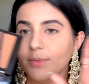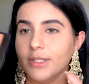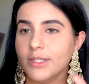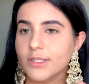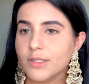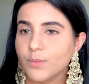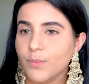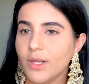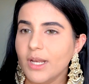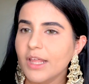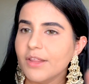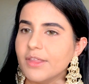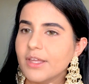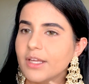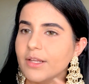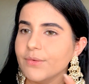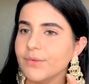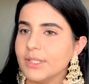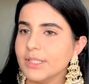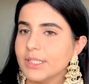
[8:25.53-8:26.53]
as well. I
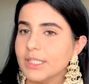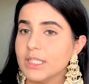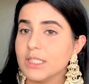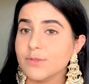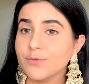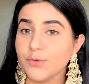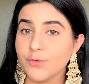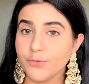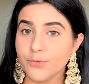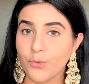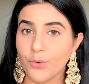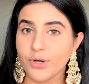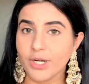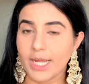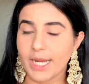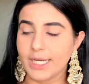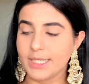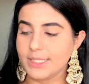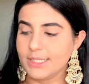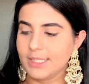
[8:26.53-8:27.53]
think it retails for
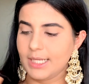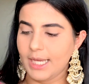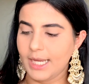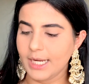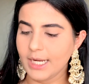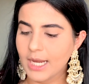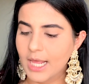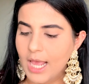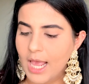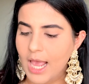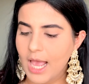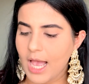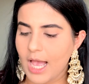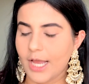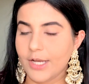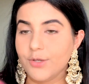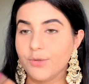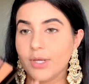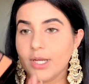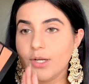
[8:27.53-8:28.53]
$4.99
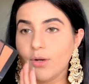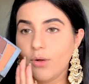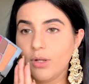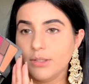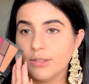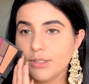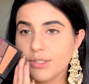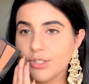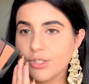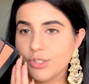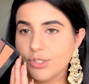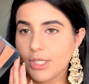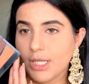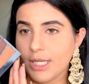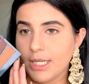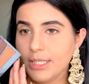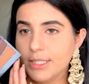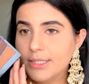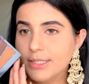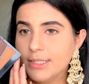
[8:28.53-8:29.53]
and you get all the
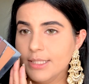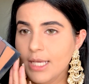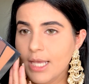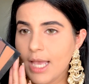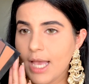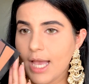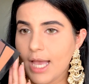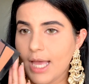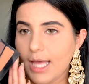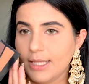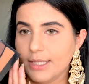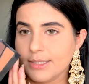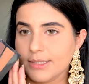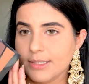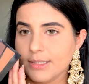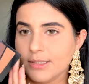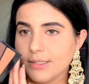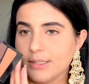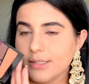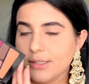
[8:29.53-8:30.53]
shades. And this is,